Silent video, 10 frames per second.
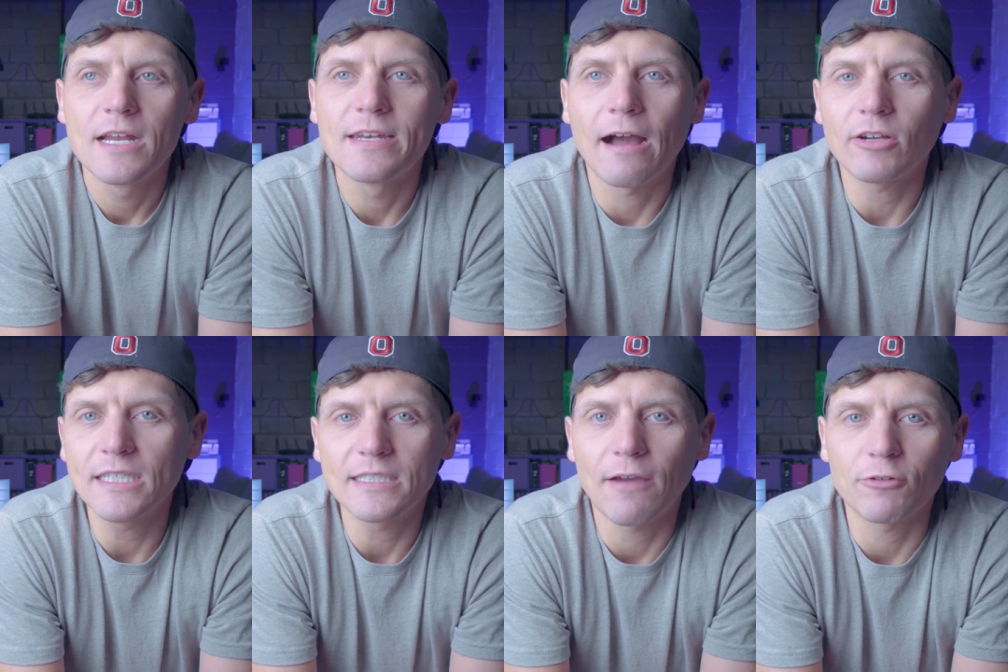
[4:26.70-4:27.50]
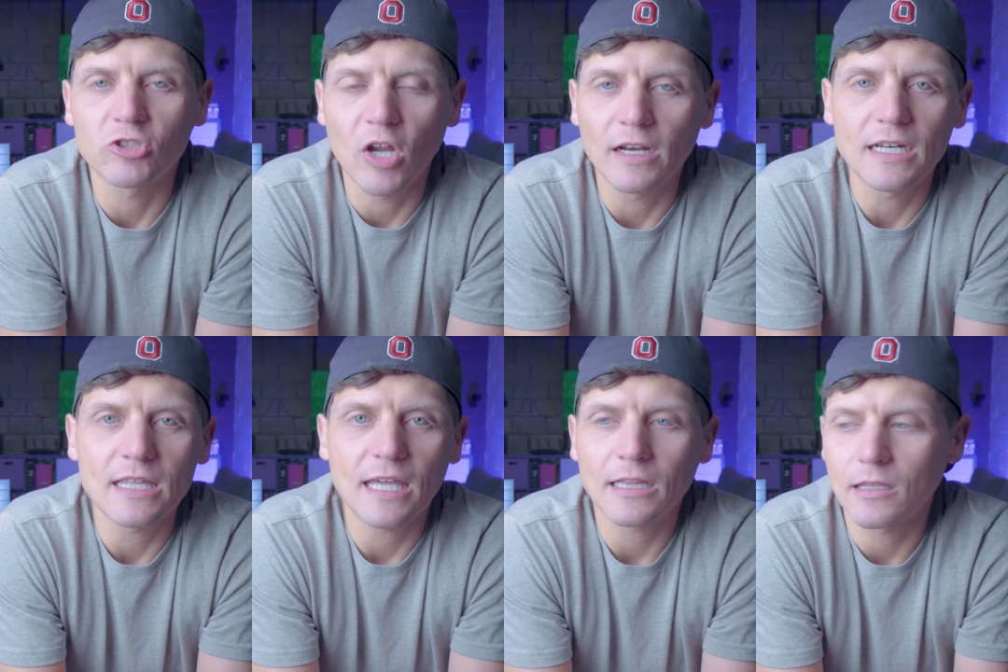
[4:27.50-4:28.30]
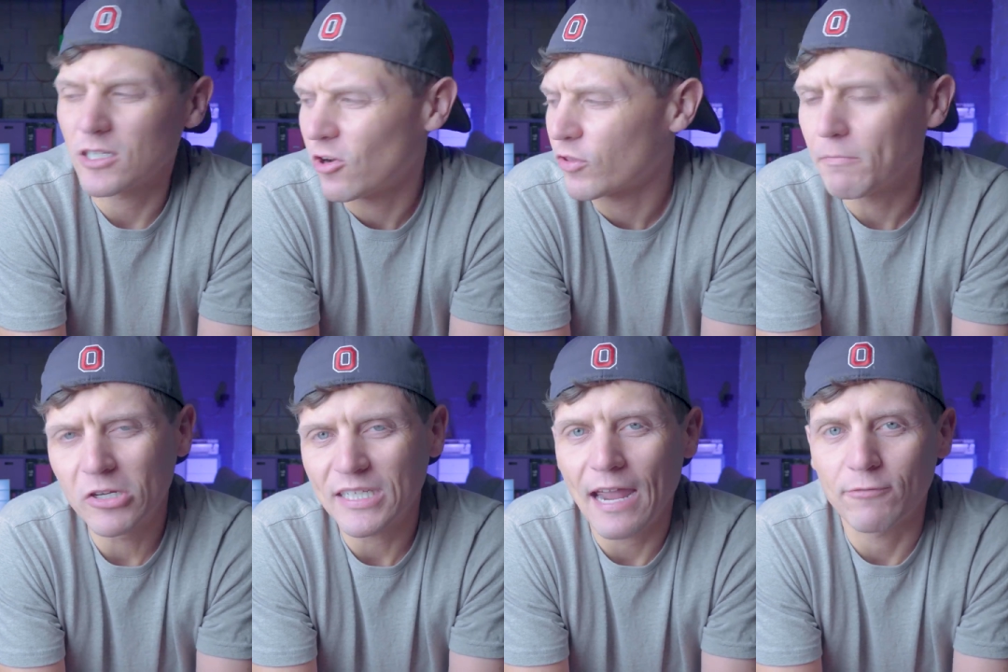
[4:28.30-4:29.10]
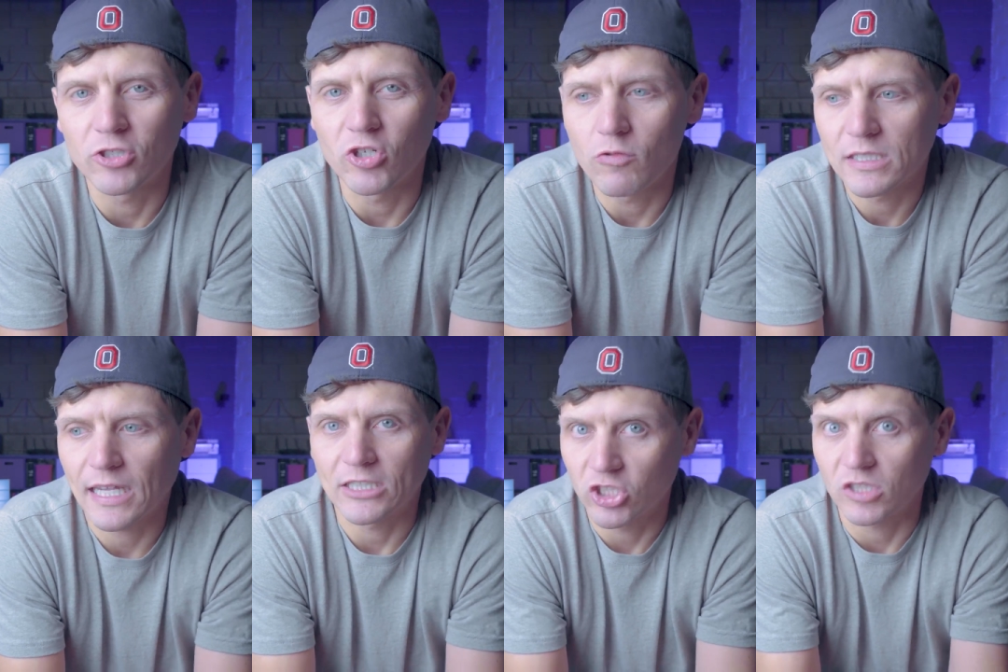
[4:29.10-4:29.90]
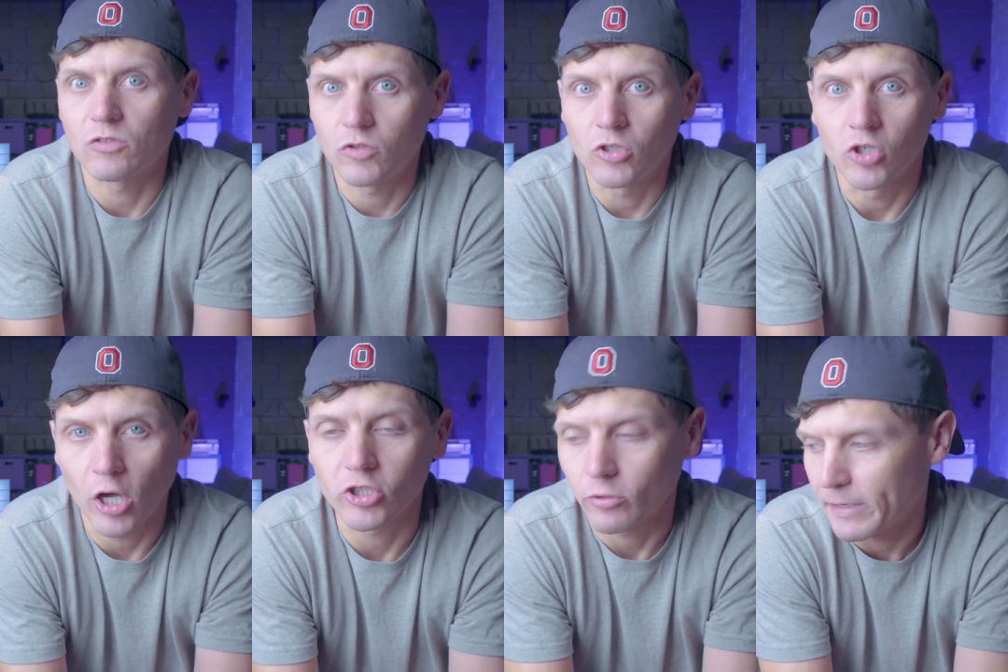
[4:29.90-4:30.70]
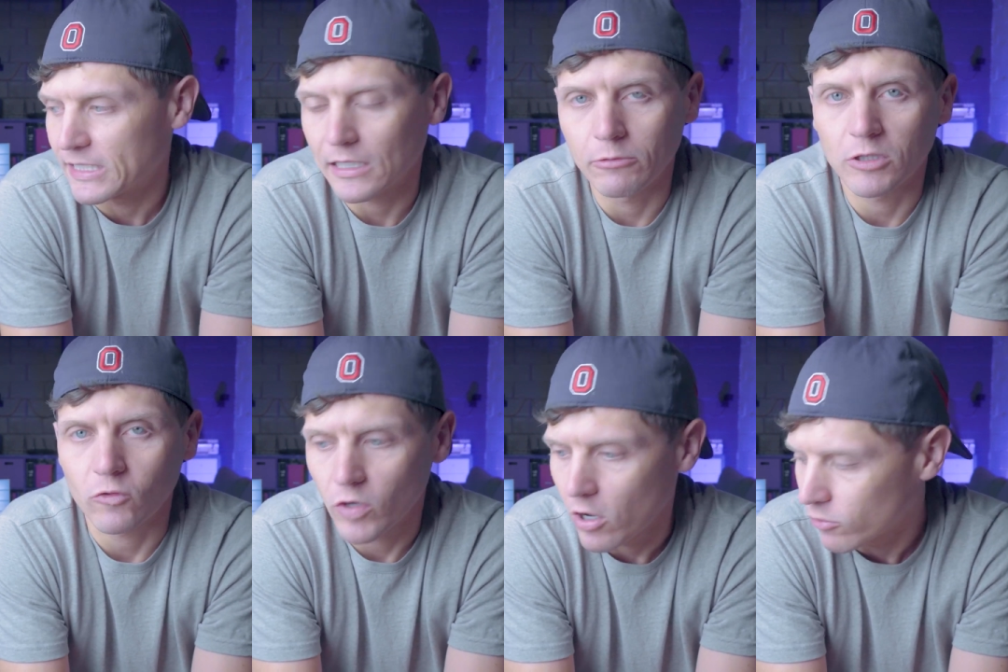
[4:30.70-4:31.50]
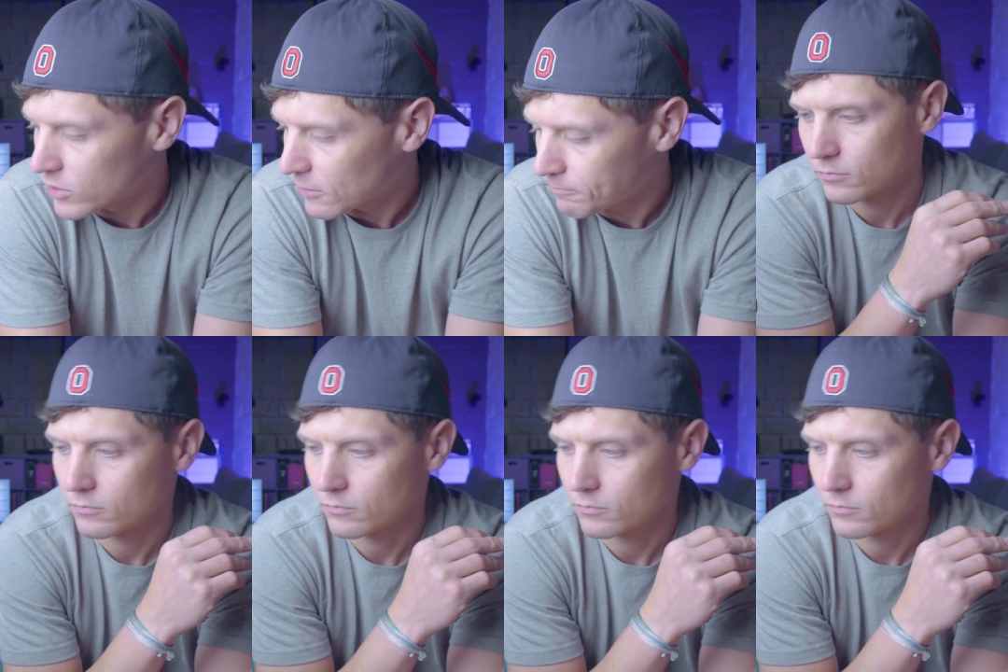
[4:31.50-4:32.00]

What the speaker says: Now, he's never done anything. You know, the most they ever do is like just nudge her basically with their nose.